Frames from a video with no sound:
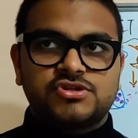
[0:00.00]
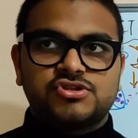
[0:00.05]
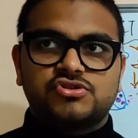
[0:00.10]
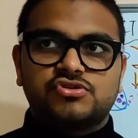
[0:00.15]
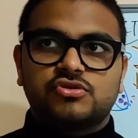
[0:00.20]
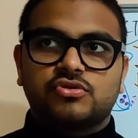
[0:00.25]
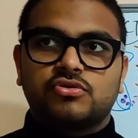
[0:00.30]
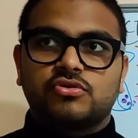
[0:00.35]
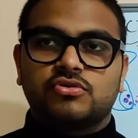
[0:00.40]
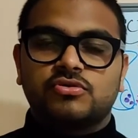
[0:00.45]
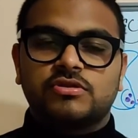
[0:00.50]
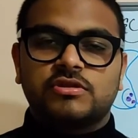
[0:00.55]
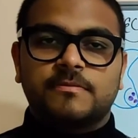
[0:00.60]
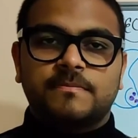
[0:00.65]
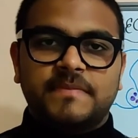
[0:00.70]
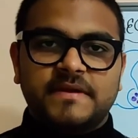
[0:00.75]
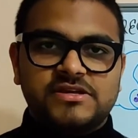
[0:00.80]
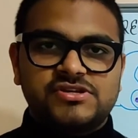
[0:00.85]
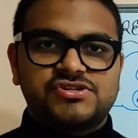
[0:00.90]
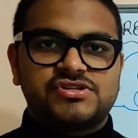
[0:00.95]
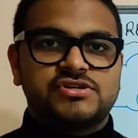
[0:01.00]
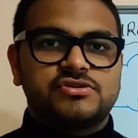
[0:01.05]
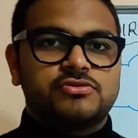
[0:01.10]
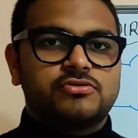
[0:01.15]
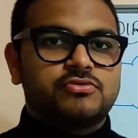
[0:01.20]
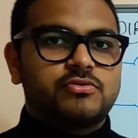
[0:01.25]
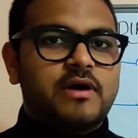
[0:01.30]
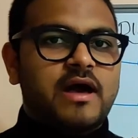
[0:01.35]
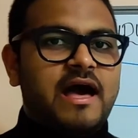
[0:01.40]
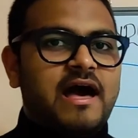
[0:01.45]
So the
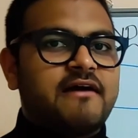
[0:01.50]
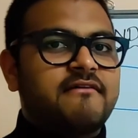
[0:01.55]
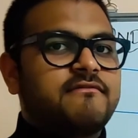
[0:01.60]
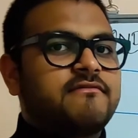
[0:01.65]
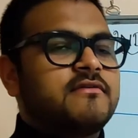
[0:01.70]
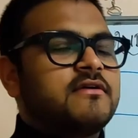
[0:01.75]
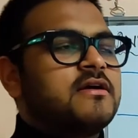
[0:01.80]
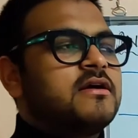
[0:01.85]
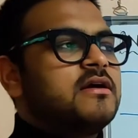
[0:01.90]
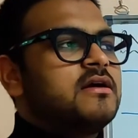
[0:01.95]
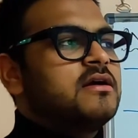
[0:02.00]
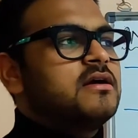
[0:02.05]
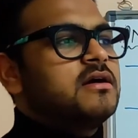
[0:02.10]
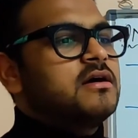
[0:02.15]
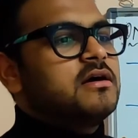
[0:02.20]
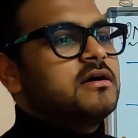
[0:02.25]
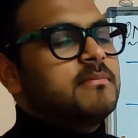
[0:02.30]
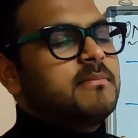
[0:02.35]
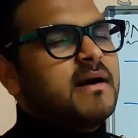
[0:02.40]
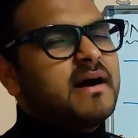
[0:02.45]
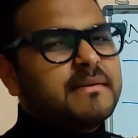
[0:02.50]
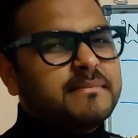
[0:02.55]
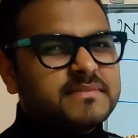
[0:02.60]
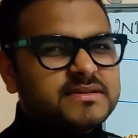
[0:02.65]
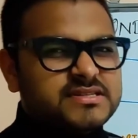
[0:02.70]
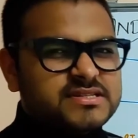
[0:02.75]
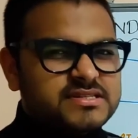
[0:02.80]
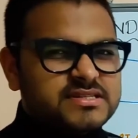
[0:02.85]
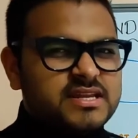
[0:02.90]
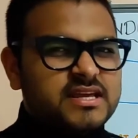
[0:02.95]
patient who have by
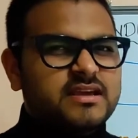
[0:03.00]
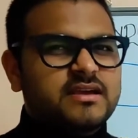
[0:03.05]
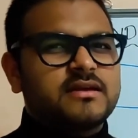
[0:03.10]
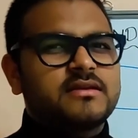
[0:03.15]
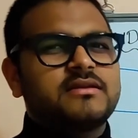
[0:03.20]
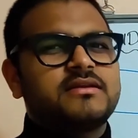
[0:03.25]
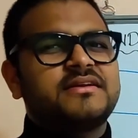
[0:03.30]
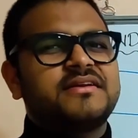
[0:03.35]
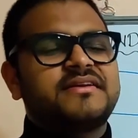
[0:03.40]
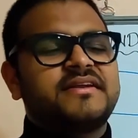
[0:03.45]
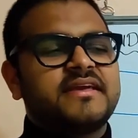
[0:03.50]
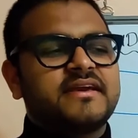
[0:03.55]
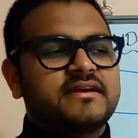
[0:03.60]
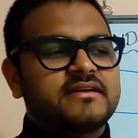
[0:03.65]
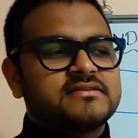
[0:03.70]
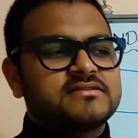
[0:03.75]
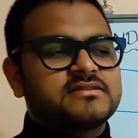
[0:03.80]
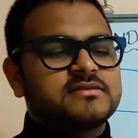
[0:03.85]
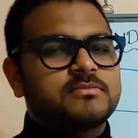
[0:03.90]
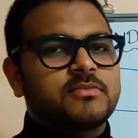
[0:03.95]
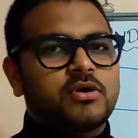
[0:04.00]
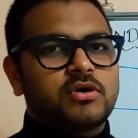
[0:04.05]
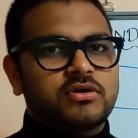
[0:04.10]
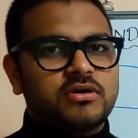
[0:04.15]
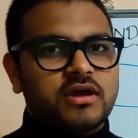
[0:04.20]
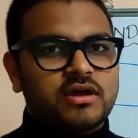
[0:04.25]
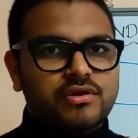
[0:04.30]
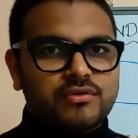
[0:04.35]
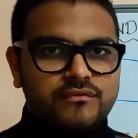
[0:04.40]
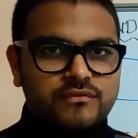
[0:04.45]
mistakenly taken some
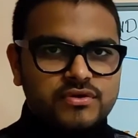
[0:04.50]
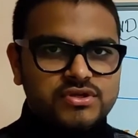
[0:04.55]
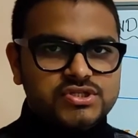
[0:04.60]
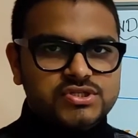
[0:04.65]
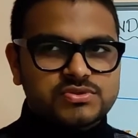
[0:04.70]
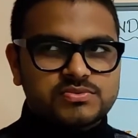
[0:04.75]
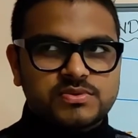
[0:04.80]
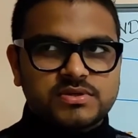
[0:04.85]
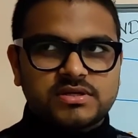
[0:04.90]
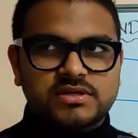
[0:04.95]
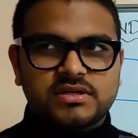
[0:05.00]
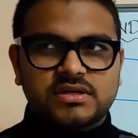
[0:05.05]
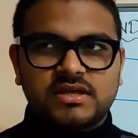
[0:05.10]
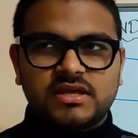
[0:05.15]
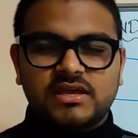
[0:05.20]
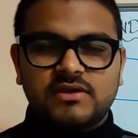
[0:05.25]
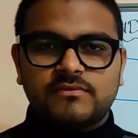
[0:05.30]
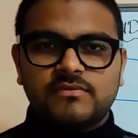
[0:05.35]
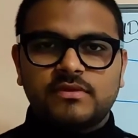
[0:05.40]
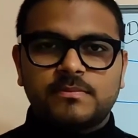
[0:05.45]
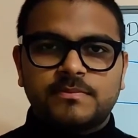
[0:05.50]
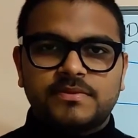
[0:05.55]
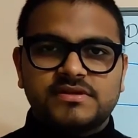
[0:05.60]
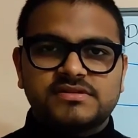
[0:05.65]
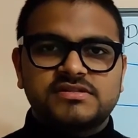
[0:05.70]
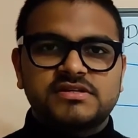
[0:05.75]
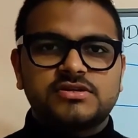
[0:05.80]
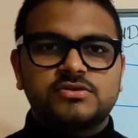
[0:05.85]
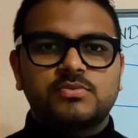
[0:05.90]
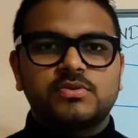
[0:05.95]
organophosphate, he will
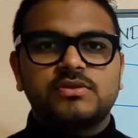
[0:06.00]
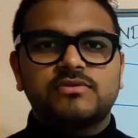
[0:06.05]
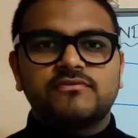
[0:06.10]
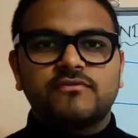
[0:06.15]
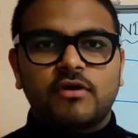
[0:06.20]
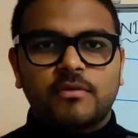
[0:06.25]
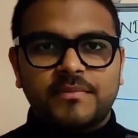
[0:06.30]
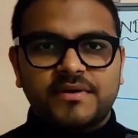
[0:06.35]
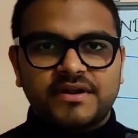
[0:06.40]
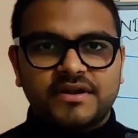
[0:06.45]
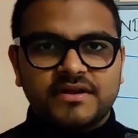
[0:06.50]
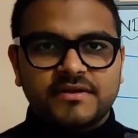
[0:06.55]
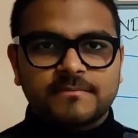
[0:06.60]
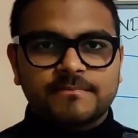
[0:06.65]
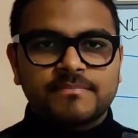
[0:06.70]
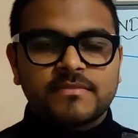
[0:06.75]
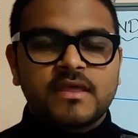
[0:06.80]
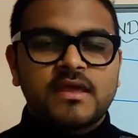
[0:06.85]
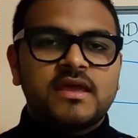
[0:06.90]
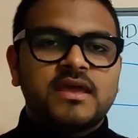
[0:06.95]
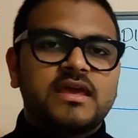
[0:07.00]
present with vomiting,